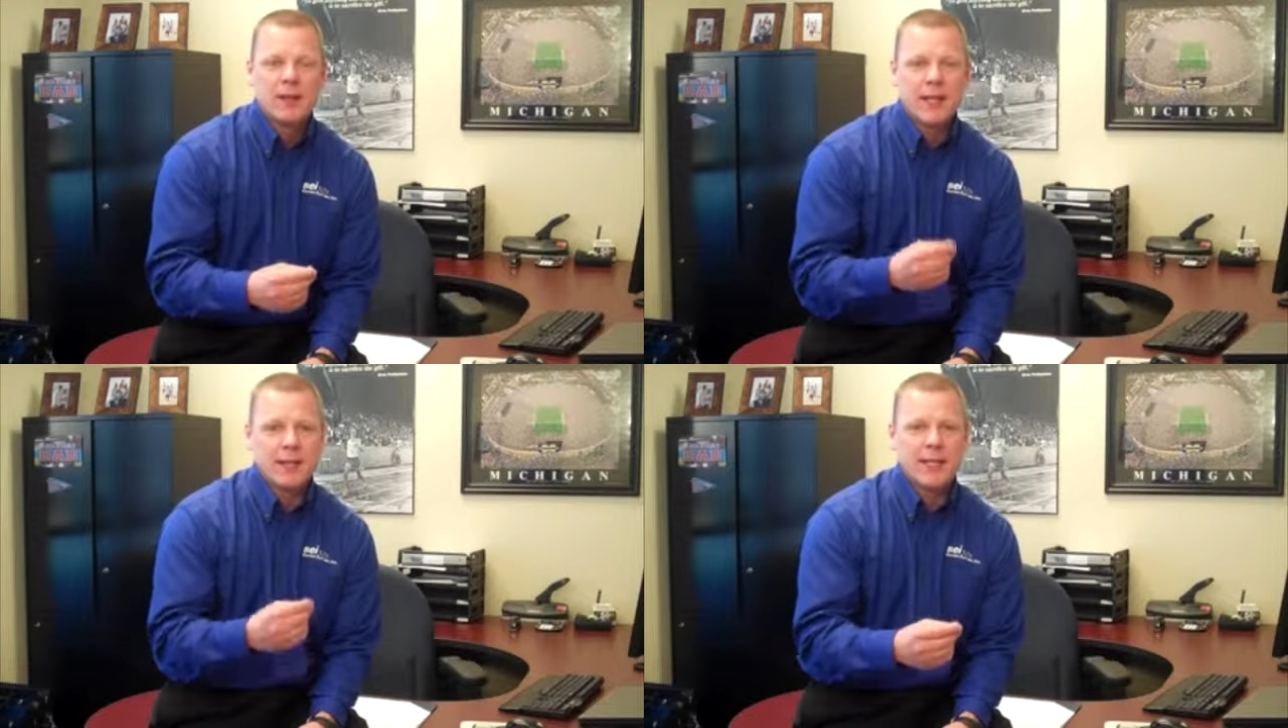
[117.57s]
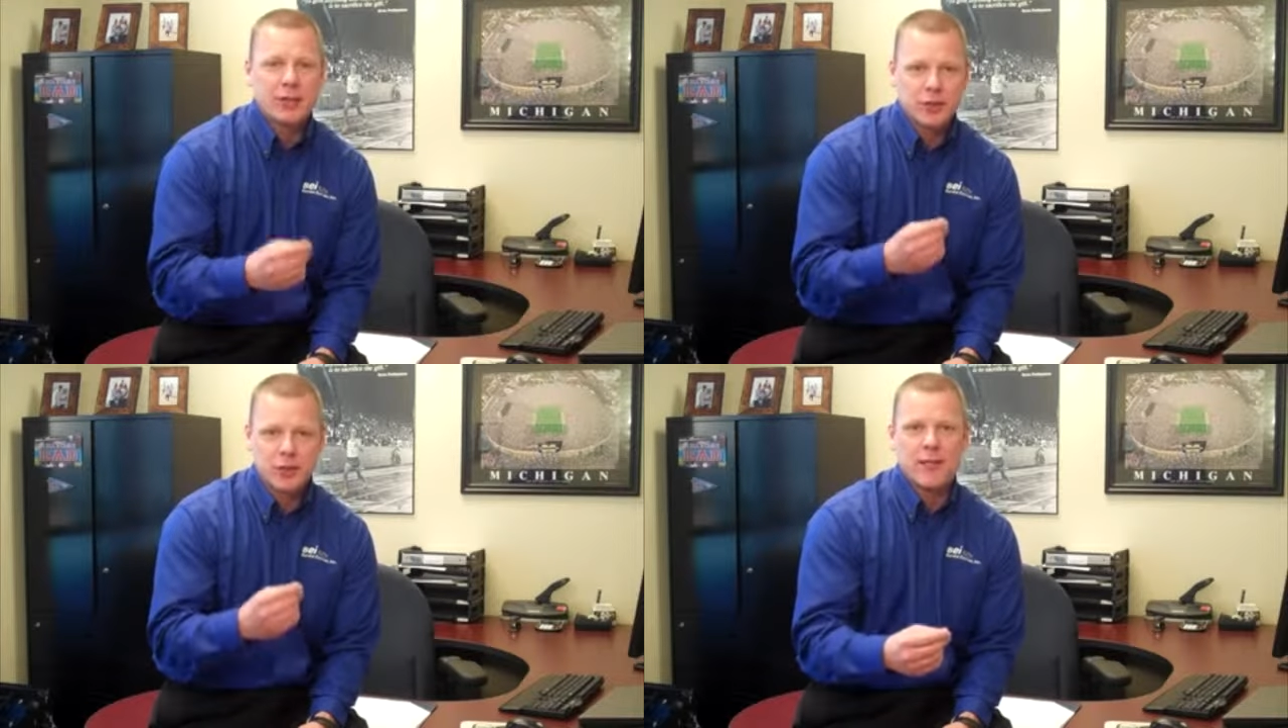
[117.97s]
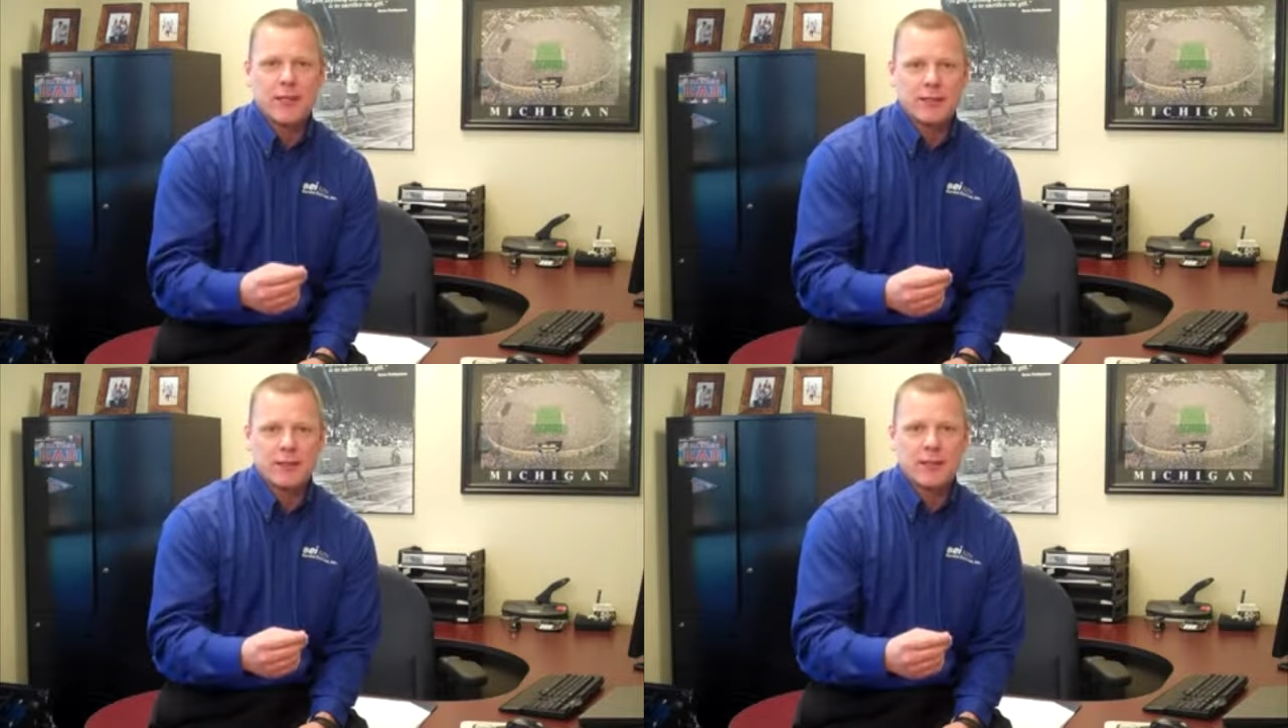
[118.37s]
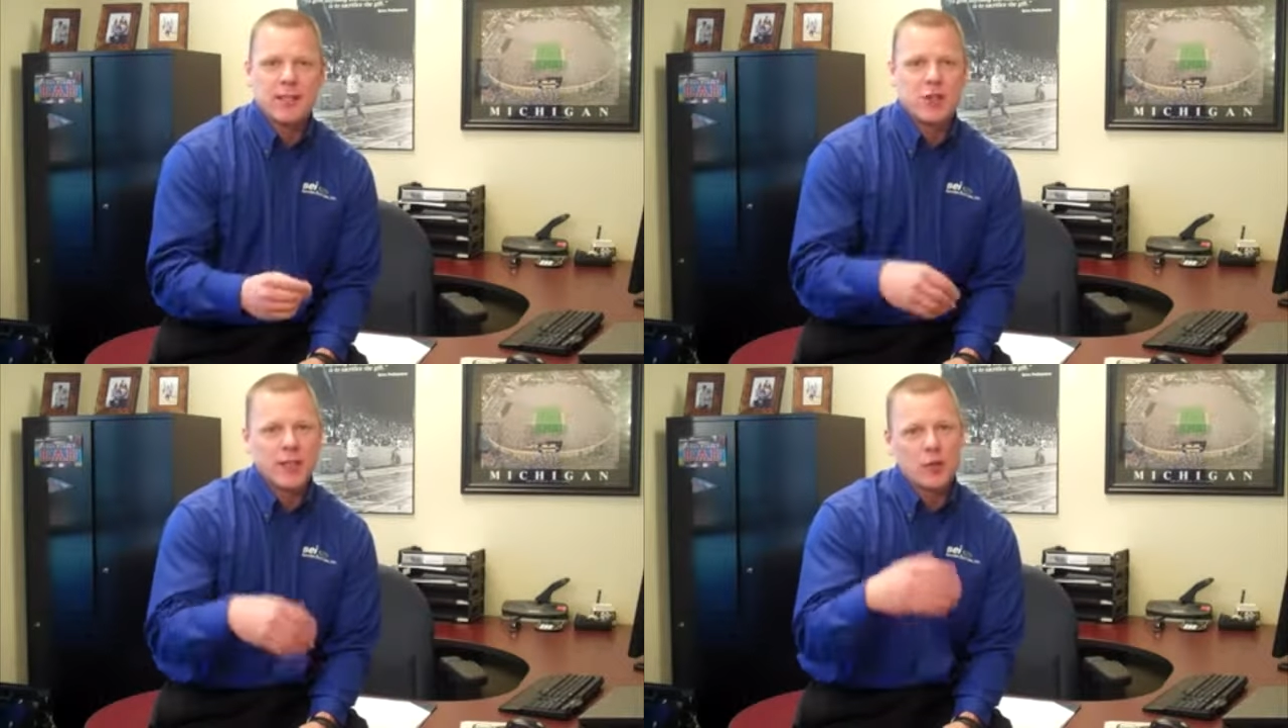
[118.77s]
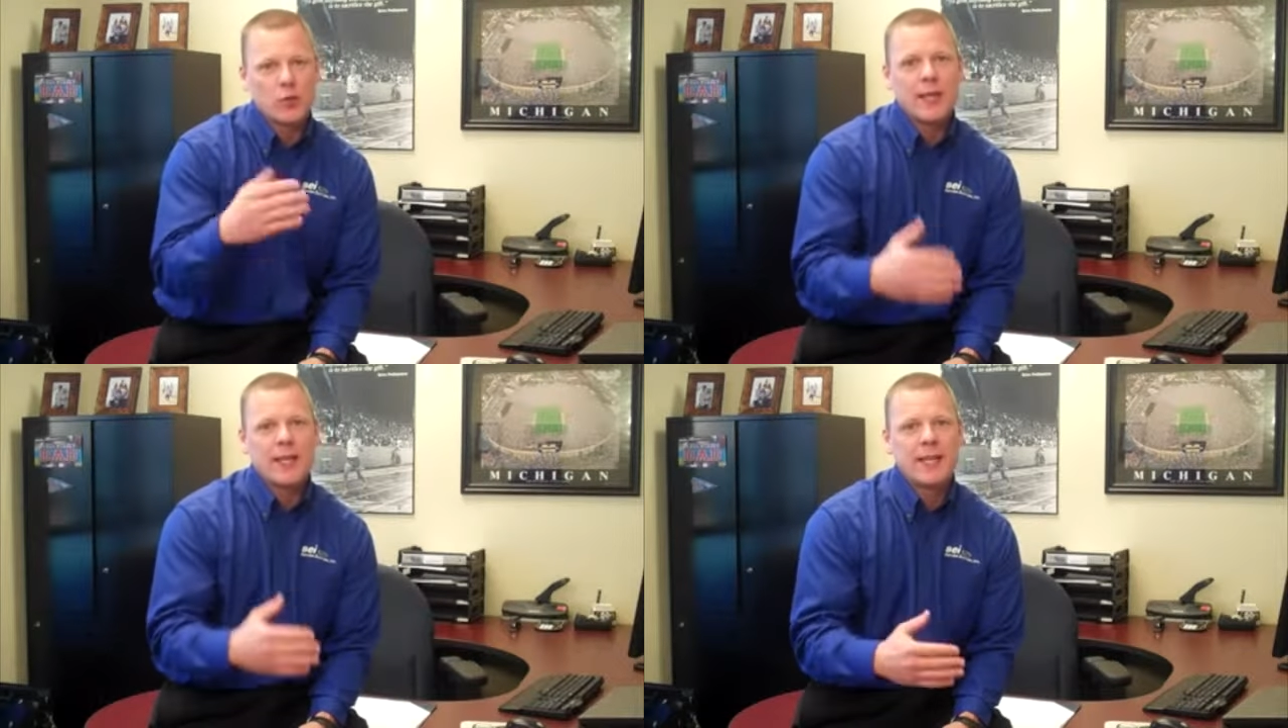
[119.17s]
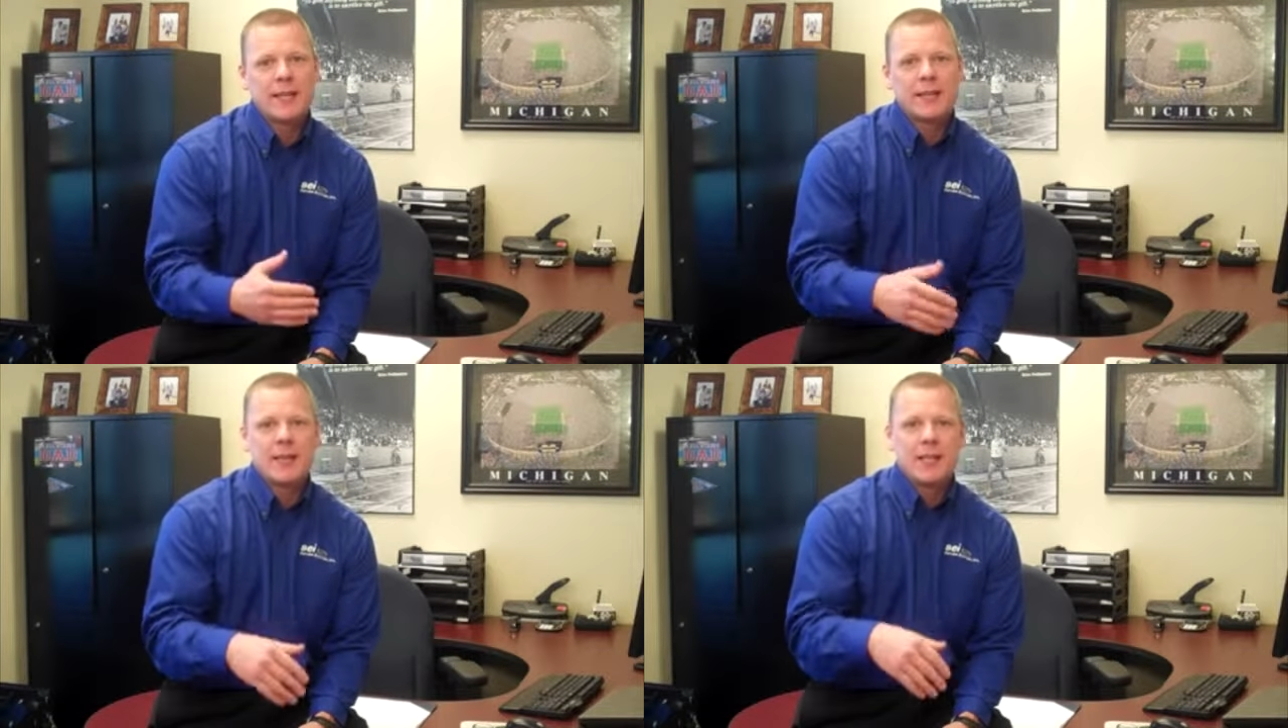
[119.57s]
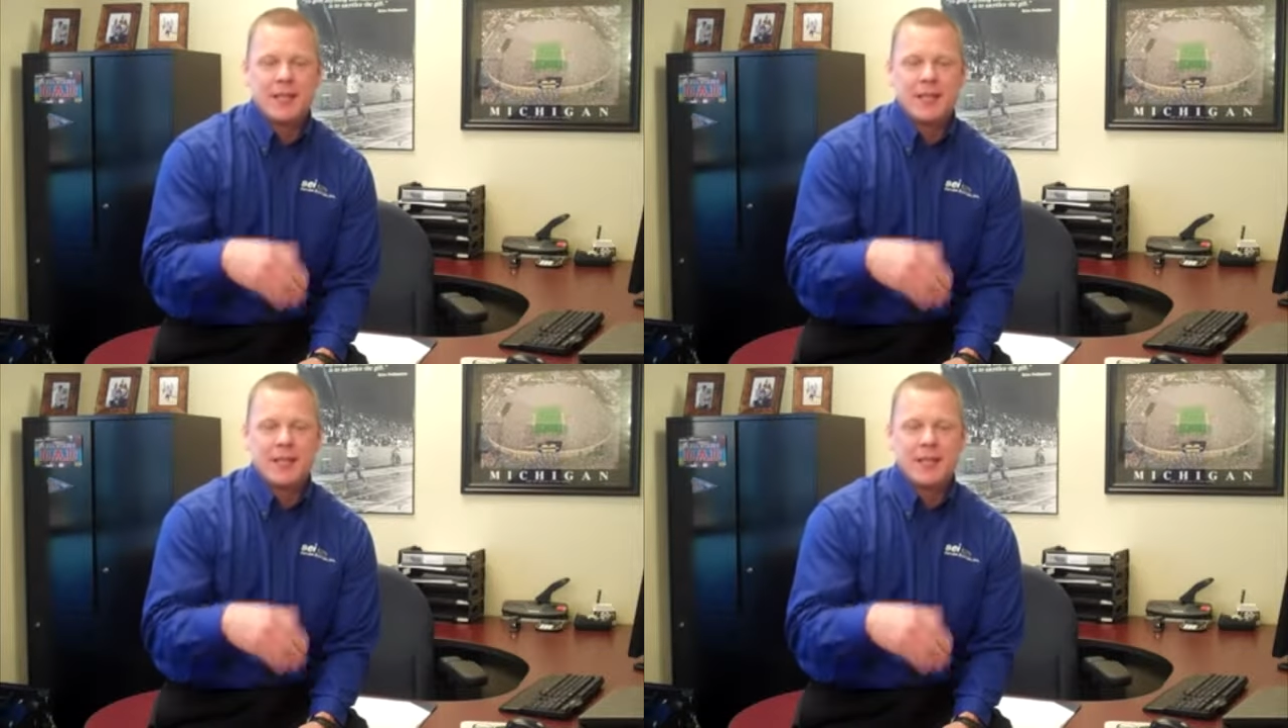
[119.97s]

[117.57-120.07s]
that leaders are readers. You need to read it.